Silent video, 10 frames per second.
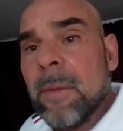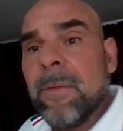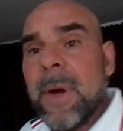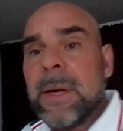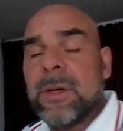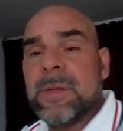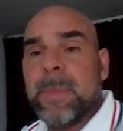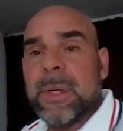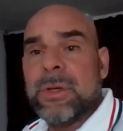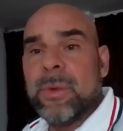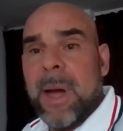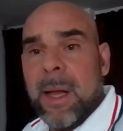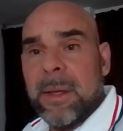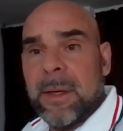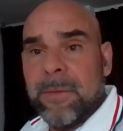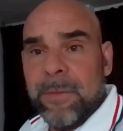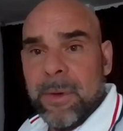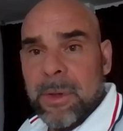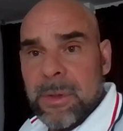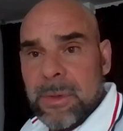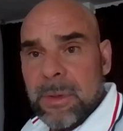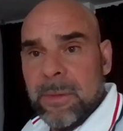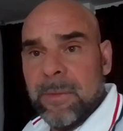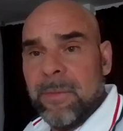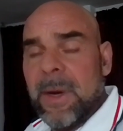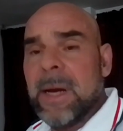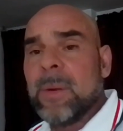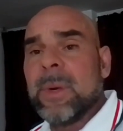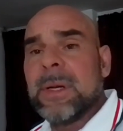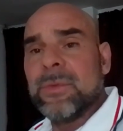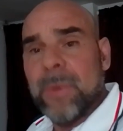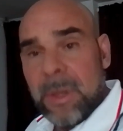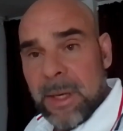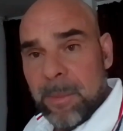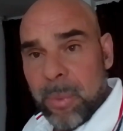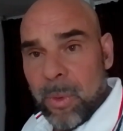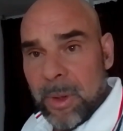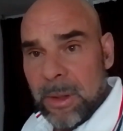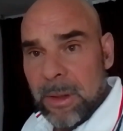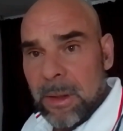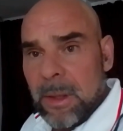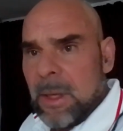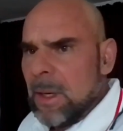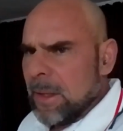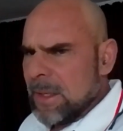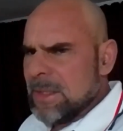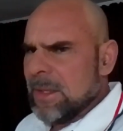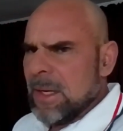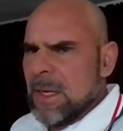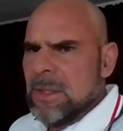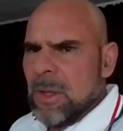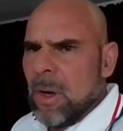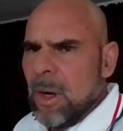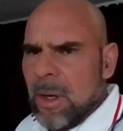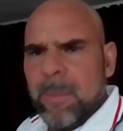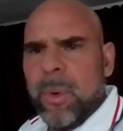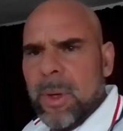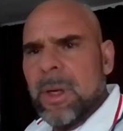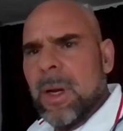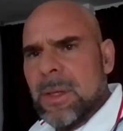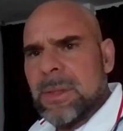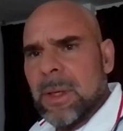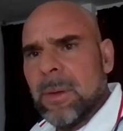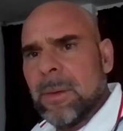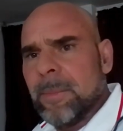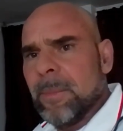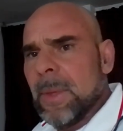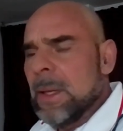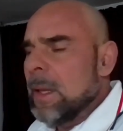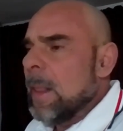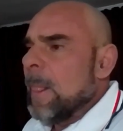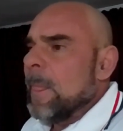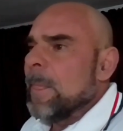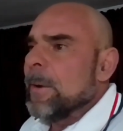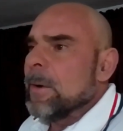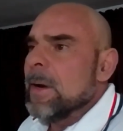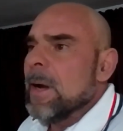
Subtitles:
Find your spirituality first. Find what is really important. And these things are important also. They're